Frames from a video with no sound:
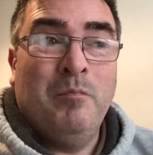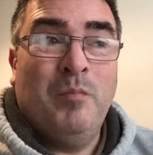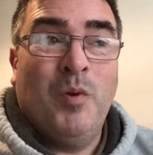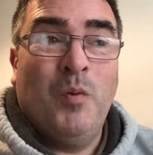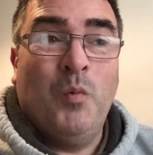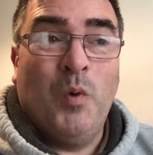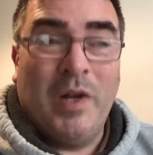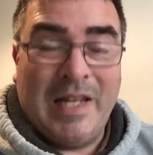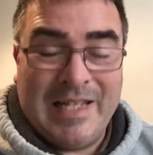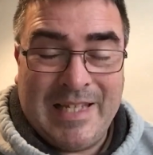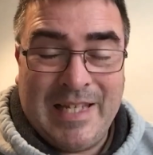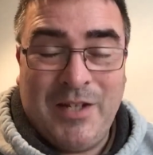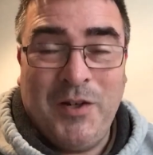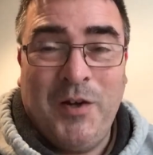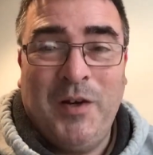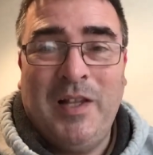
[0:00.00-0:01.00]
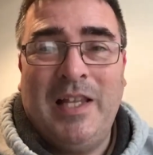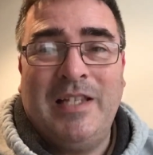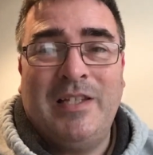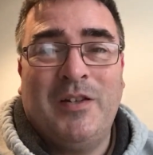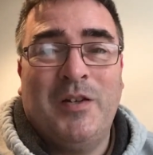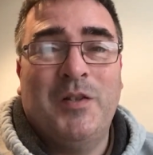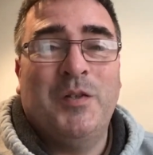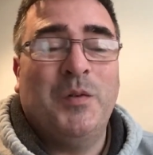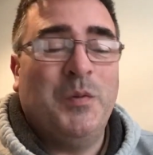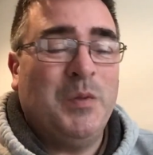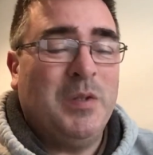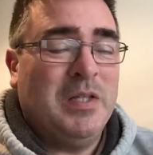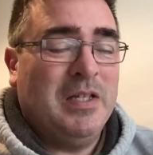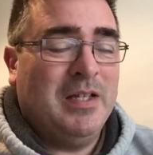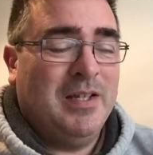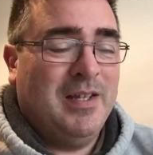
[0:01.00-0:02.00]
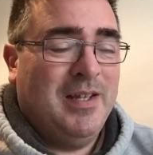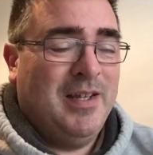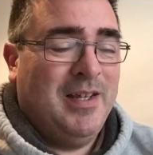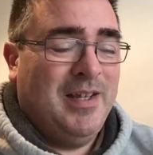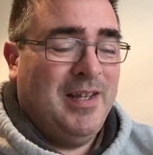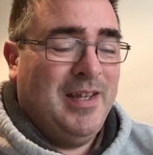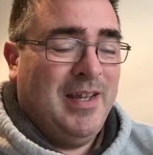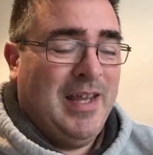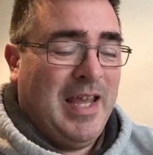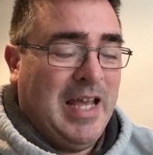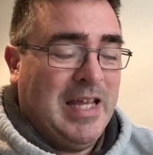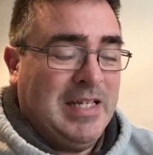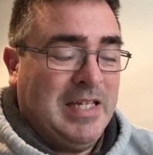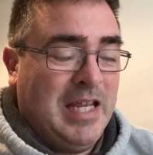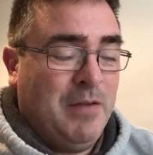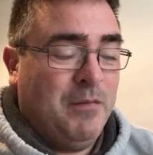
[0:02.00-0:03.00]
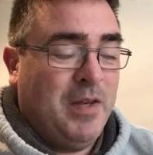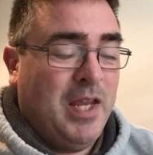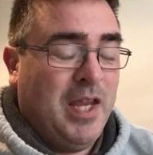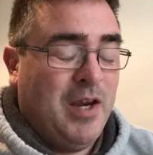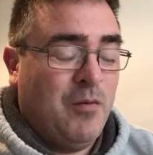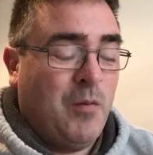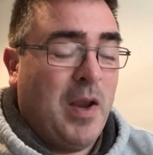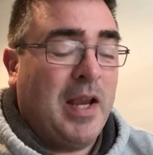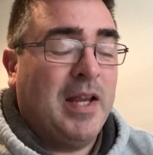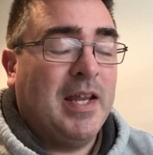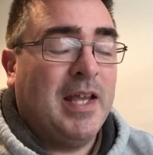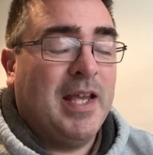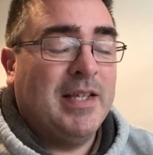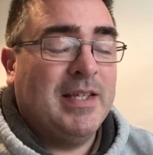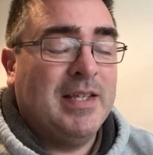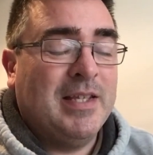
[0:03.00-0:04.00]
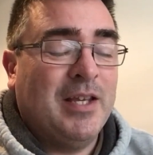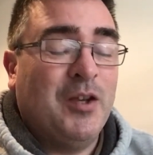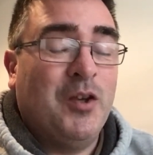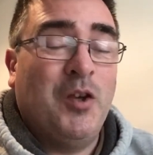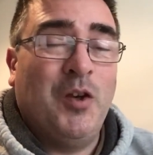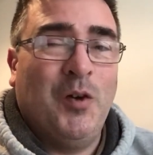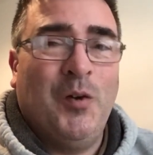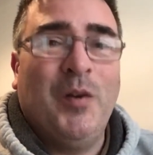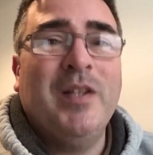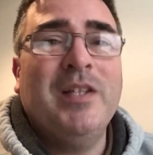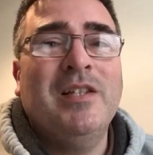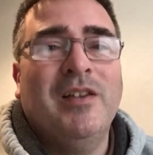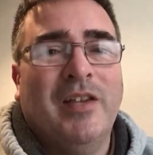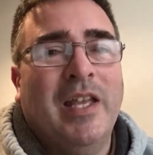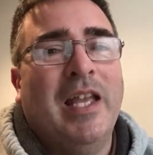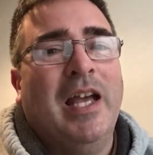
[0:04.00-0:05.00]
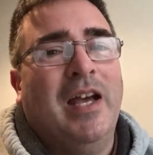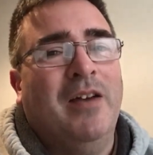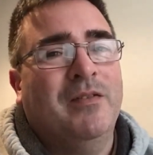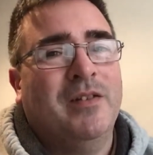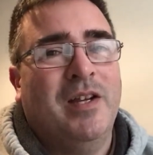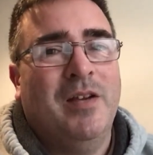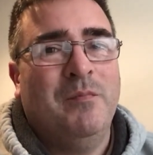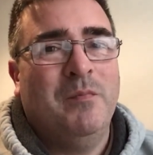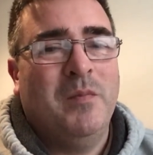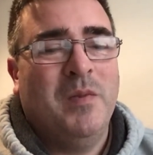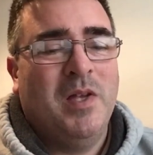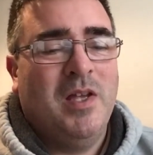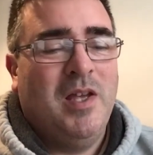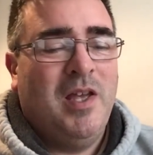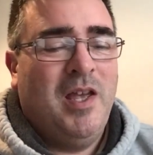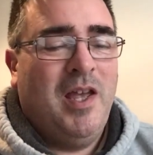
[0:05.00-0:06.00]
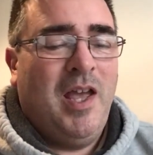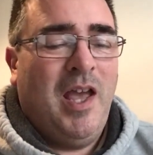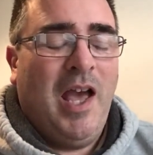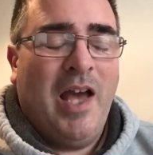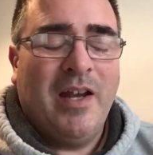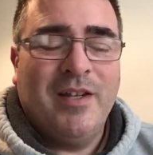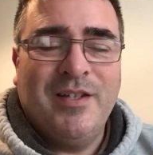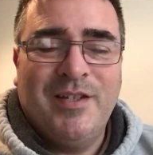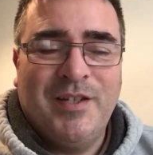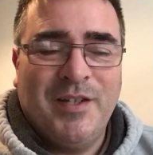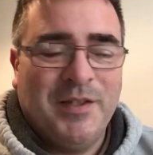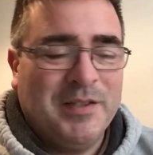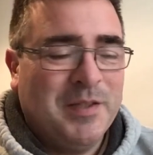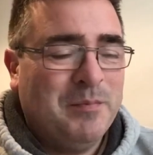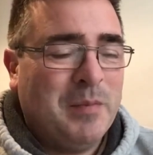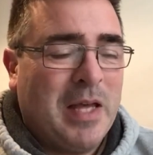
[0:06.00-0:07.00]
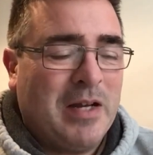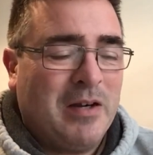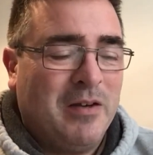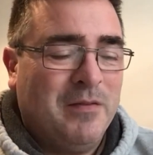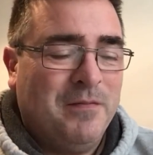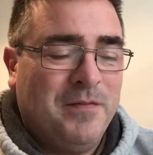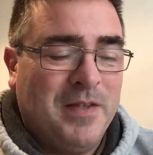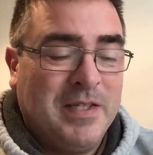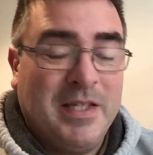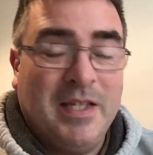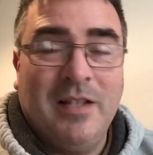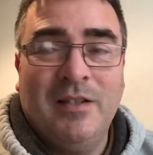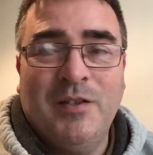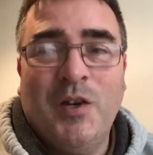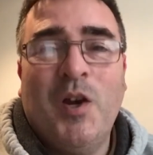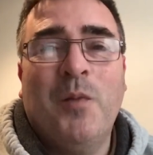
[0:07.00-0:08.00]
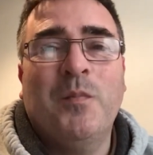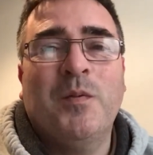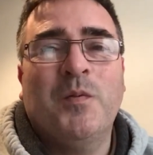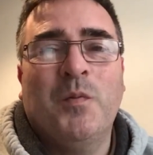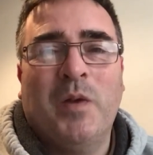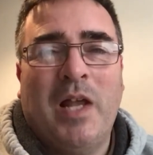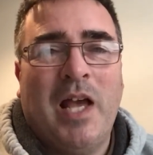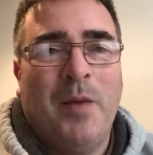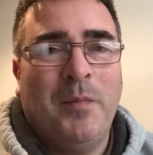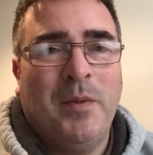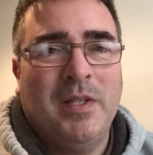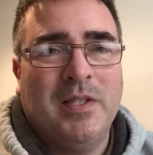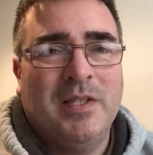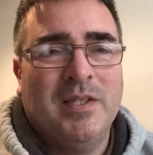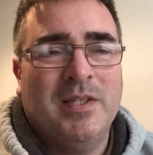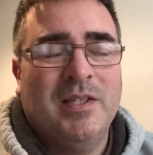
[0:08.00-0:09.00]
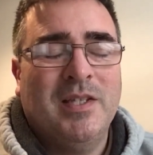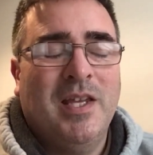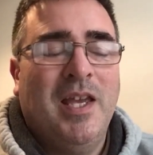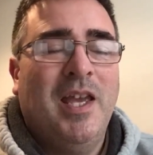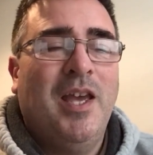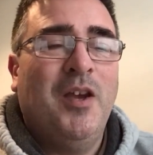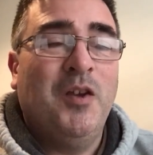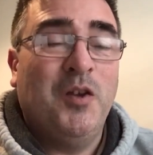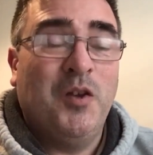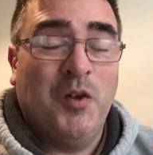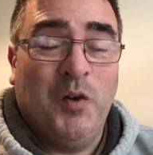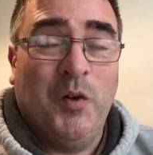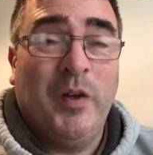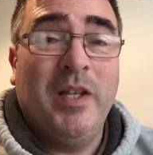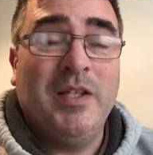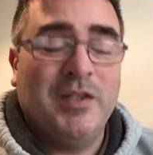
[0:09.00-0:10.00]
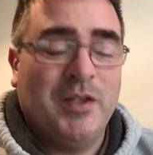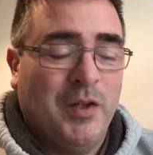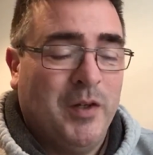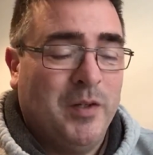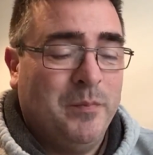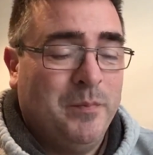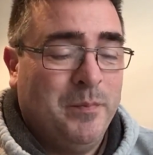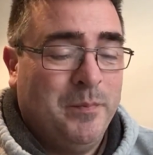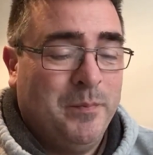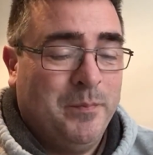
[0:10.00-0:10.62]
But what is eternal is our soul. And David here recognises that God is looking after him. And it doesn't matter in physical terms what happens. God has got him.